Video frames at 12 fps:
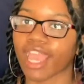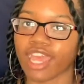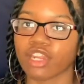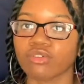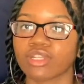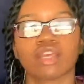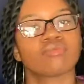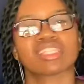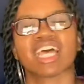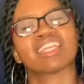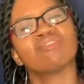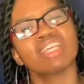knew and they was
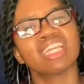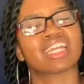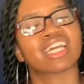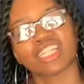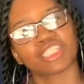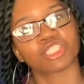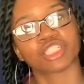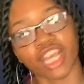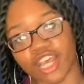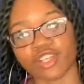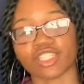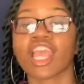like you need to cut your
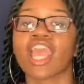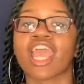nails